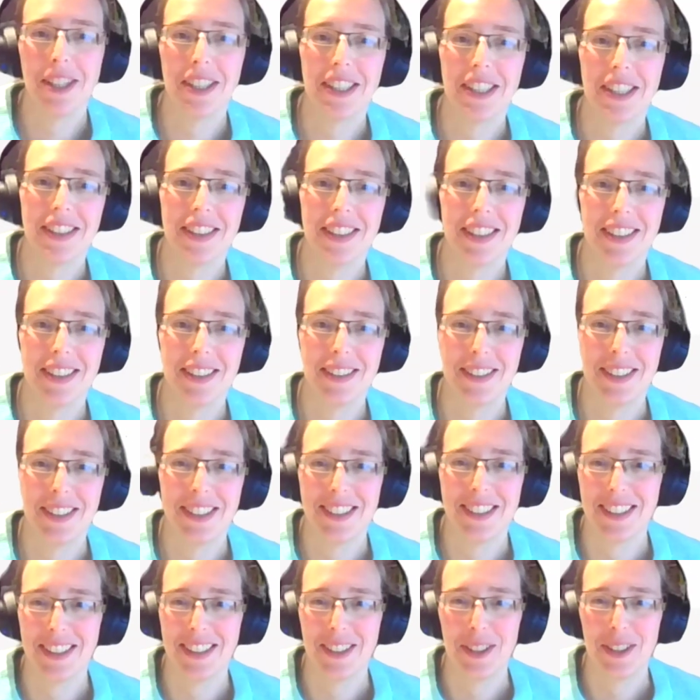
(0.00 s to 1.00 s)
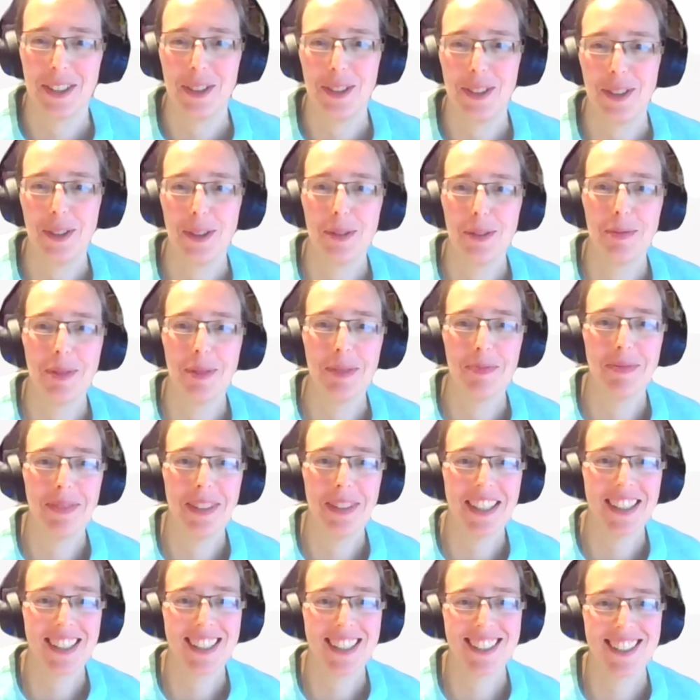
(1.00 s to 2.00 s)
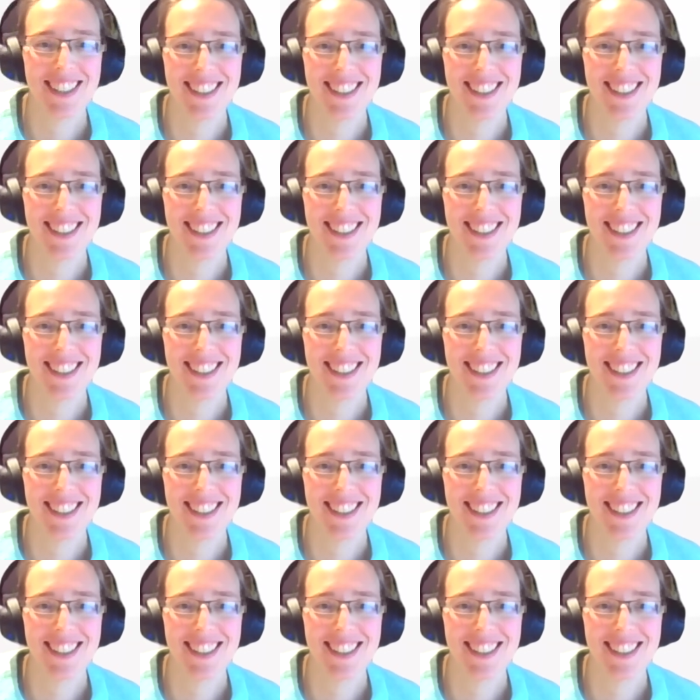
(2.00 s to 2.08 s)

to hear that a human being